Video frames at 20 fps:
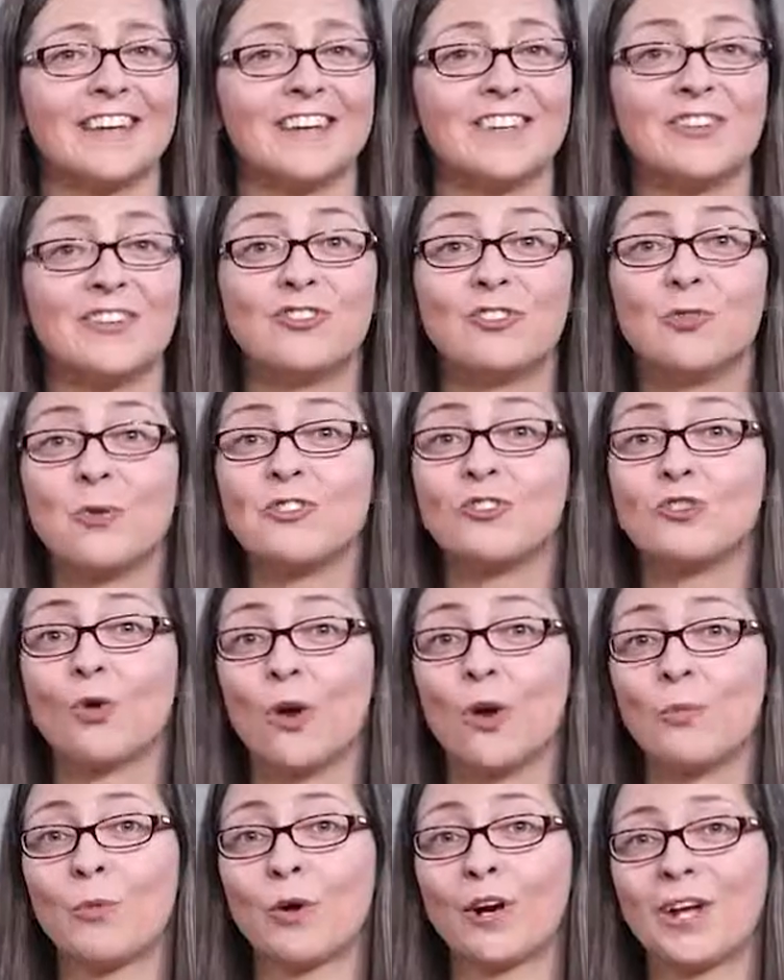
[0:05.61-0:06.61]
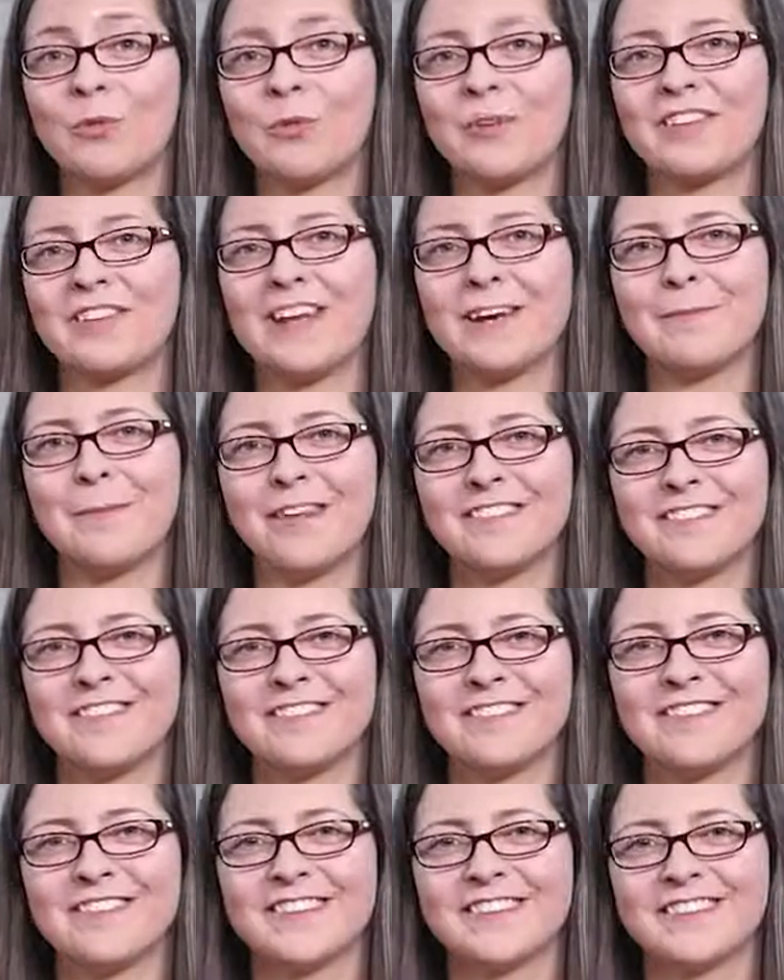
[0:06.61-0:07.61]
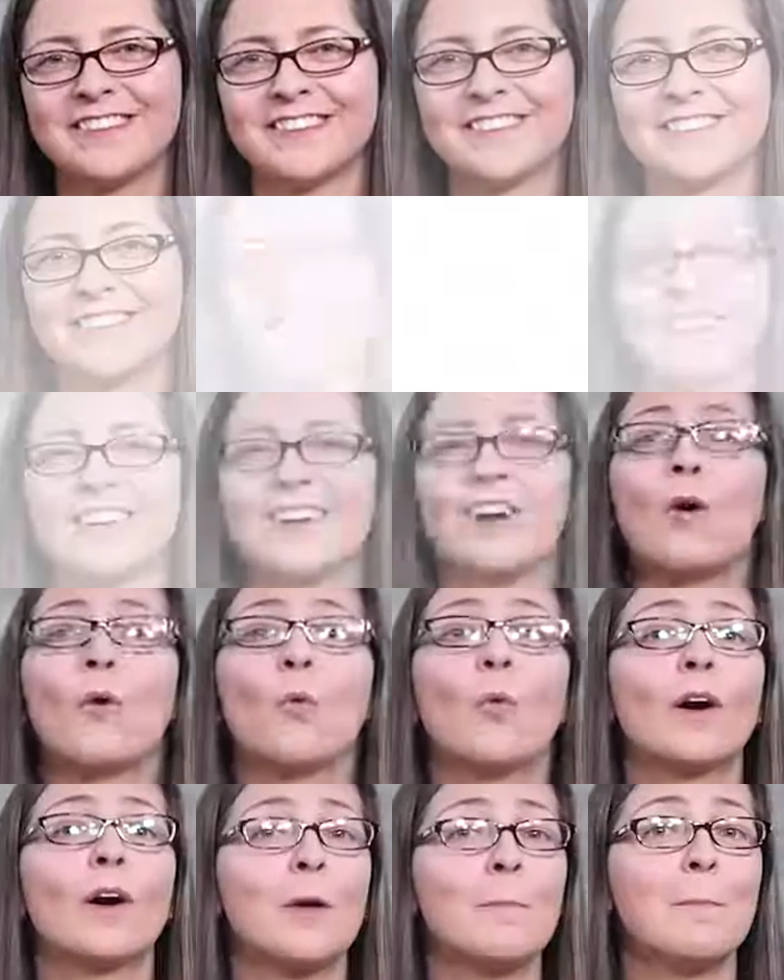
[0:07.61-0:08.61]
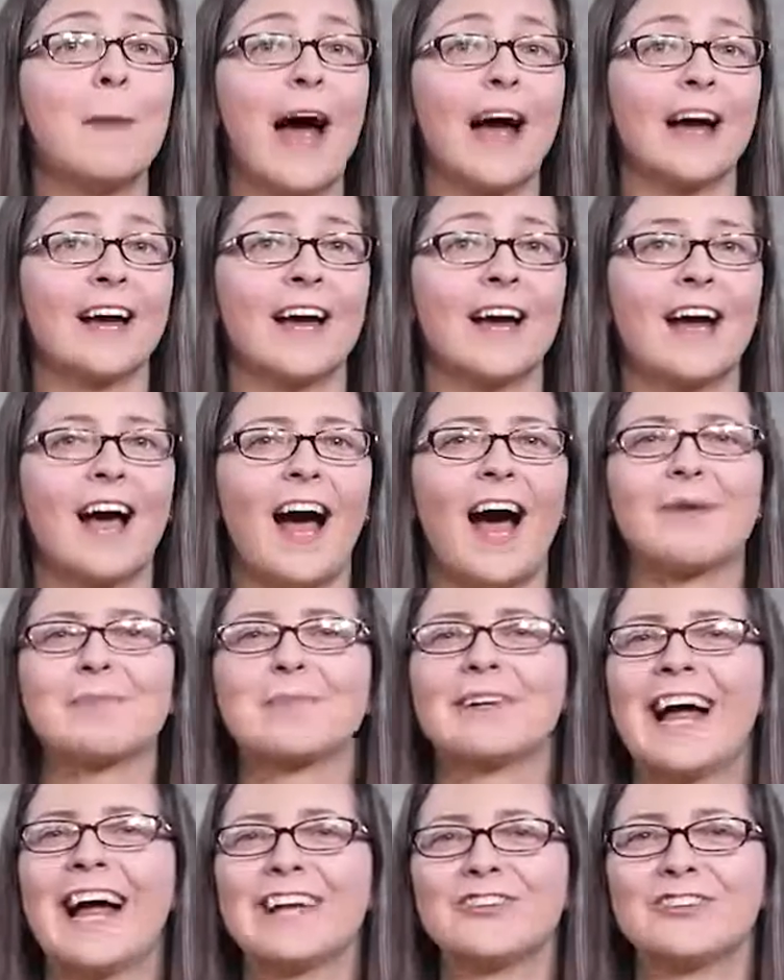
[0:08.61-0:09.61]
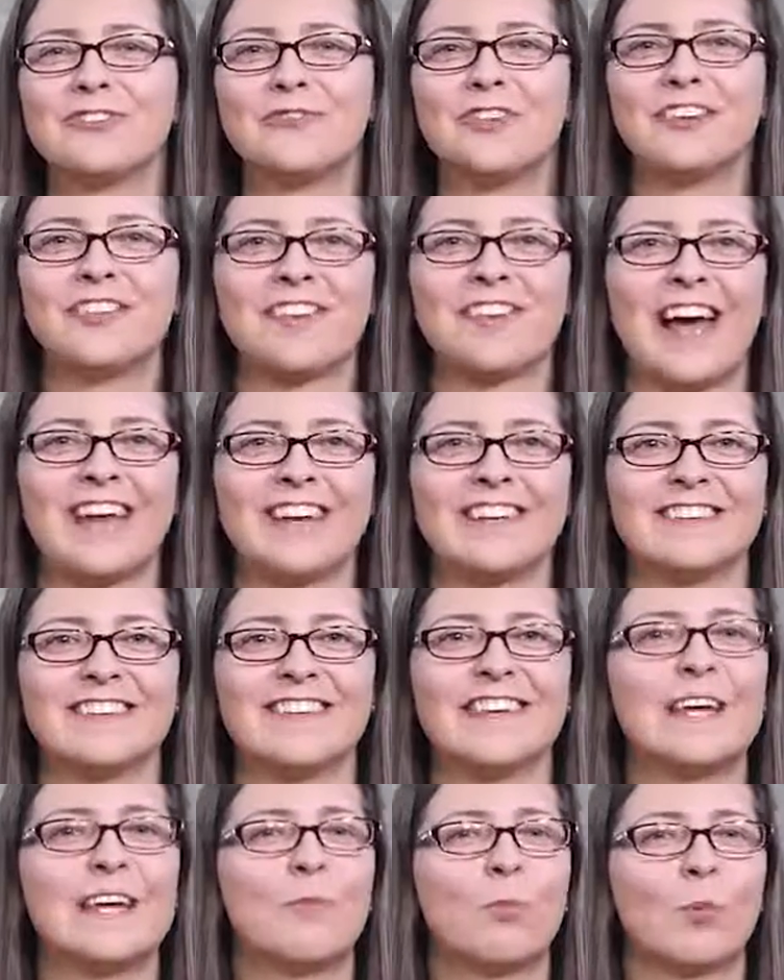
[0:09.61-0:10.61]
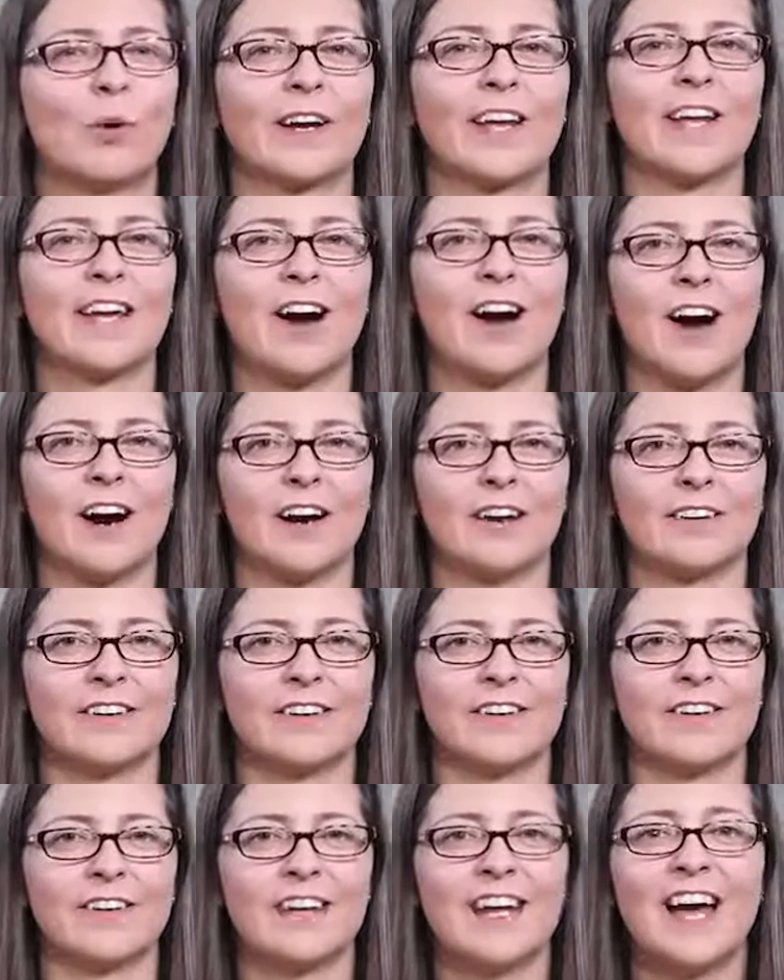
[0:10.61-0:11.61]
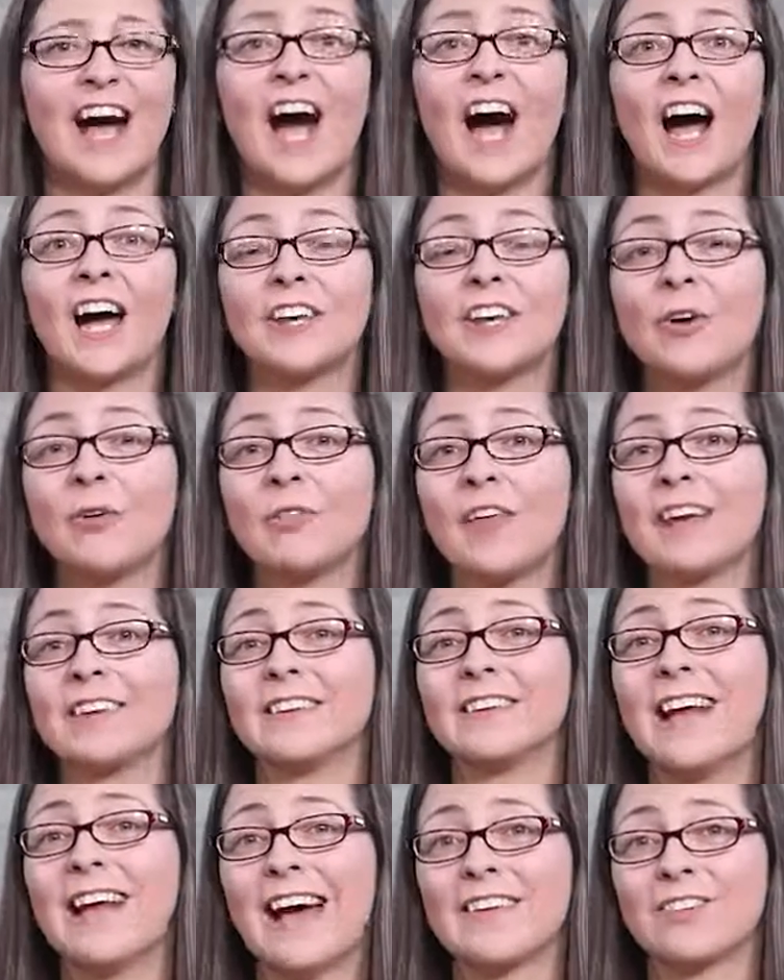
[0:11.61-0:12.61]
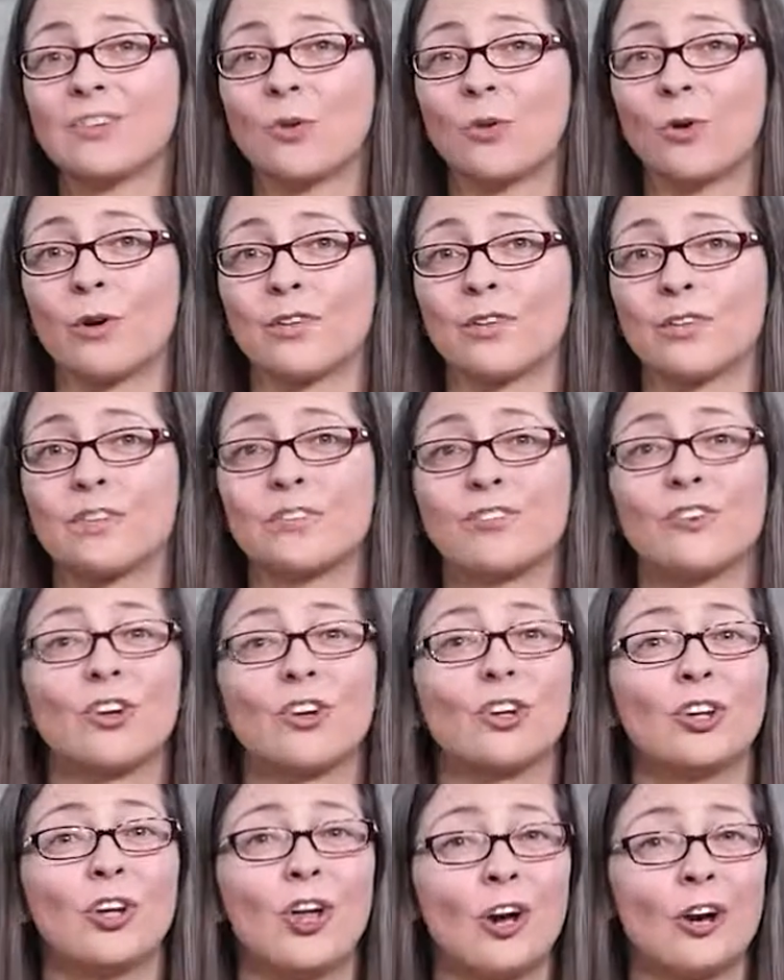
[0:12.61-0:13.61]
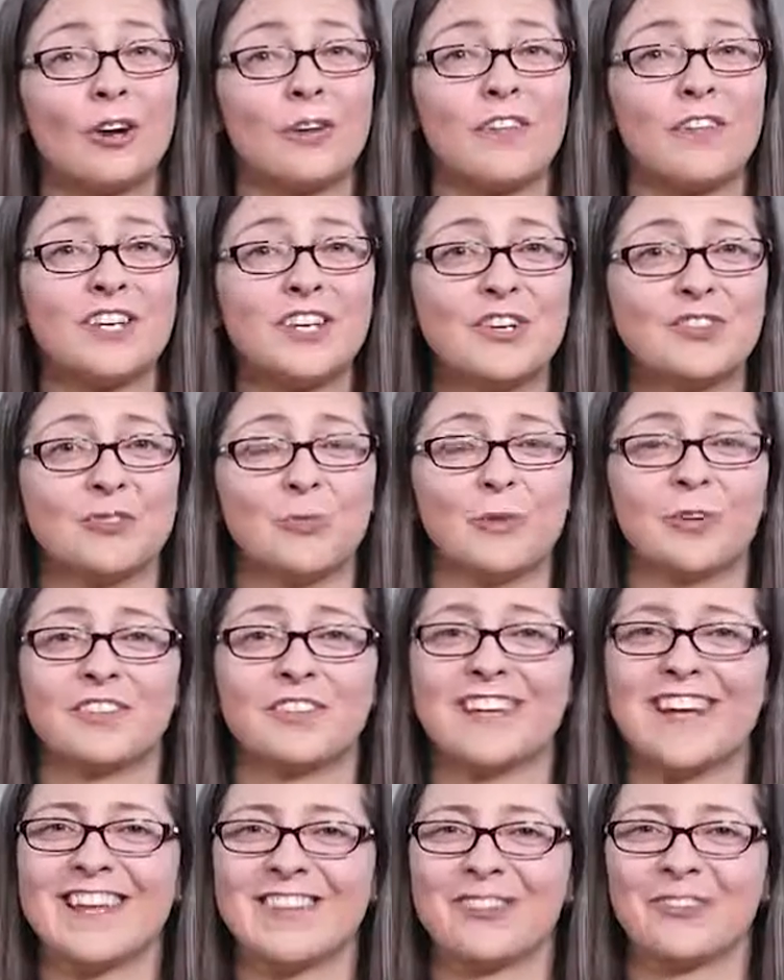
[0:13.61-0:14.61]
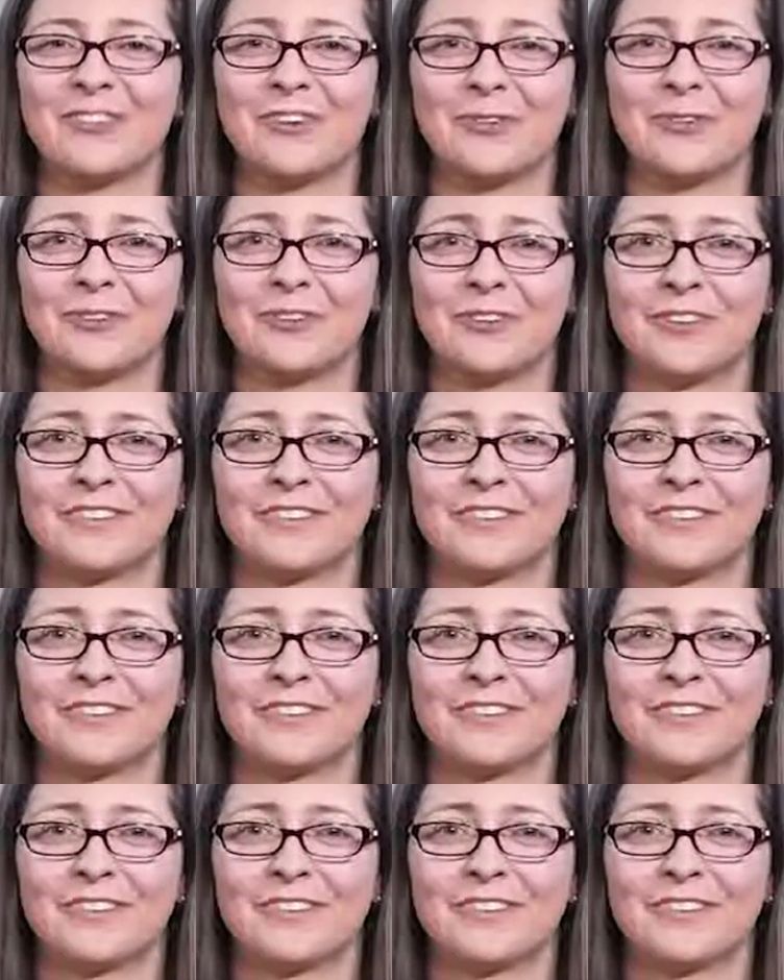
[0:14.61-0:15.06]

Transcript: Did you enjoy working with databases? Welcome back. I'm glad you've decided to keep working hard. I know that last course took longer than usual to get through.